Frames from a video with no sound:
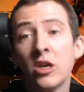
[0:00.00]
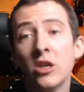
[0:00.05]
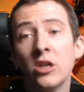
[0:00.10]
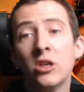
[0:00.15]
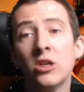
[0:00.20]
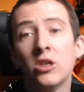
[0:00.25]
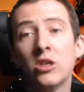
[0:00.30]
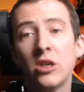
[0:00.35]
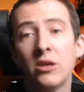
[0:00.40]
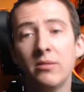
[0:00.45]

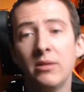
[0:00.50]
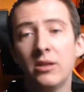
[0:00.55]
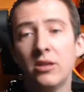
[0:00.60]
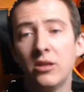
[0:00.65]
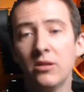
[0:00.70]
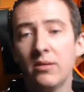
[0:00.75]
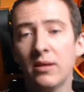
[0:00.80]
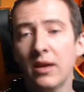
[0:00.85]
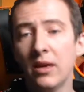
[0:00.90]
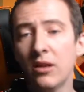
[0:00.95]
Shall we
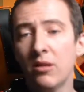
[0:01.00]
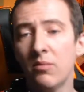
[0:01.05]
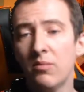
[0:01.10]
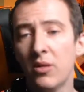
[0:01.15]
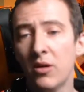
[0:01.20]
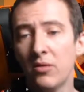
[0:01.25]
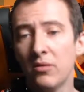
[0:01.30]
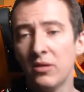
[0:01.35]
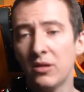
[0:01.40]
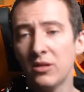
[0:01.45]
do a little
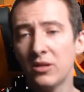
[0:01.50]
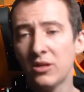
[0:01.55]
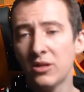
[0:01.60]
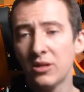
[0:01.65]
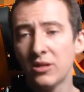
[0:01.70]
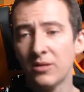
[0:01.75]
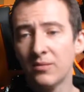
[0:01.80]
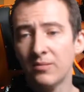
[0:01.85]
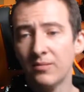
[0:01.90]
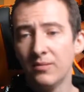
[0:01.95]

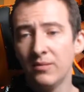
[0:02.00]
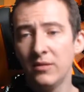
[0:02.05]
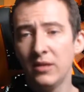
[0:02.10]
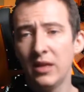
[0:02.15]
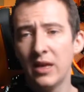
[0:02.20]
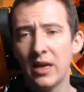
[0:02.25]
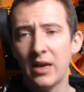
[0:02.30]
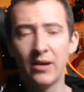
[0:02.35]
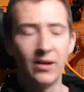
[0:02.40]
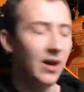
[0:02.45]
bonus?
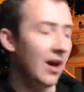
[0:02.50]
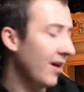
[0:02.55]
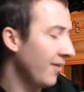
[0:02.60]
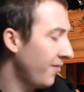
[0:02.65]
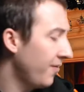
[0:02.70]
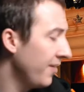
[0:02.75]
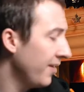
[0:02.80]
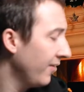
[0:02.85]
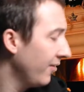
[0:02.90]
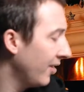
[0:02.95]
Yeah, I
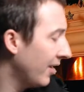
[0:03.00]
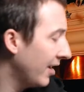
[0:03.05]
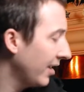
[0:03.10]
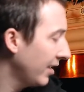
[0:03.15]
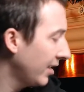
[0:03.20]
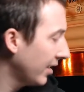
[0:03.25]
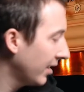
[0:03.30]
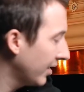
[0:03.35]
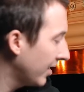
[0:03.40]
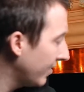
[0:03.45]
feel
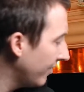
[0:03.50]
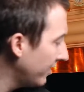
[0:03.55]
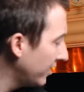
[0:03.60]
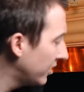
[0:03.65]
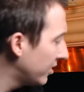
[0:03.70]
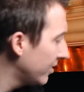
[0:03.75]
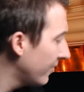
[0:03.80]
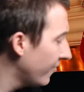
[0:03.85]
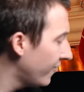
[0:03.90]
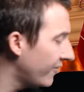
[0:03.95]
like there is
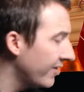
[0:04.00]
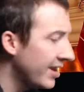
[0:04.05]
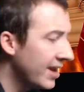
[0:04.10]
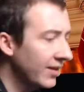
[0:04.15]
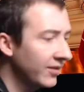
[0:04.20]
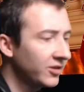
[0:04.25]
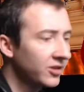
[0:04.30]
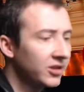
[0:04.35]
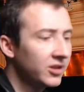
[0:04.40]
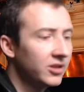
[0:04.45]
something
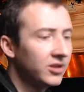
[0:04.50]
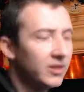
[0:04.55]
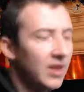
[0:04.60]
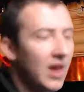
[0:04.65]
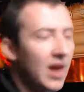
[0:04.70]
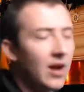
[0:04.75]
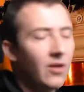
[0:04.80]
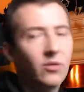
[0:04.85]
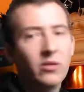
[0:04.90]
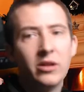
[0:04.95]
else
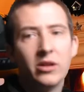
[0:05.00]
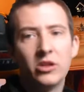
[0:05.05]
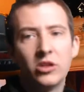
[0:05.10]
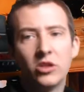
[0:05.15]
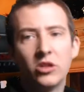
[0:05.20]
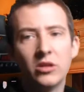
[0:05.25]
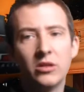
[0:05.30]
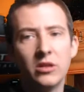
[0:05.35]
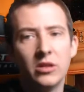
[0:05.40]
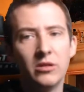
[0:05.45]
that I want to
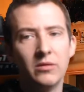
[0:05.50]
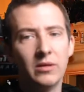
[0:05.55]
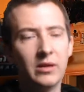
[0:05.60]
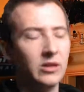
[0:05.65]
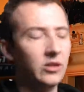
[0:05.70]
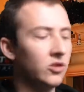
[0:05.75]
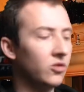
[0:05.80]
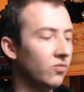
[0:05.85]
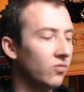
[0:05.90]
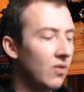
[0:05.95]
show you
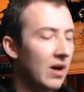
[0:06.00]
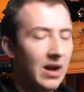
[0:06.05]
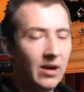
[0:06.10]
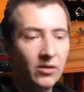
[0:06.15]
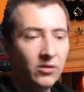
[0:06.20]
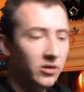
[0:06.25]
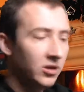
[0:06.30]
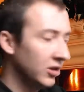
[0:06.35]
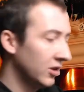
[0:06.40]
as well.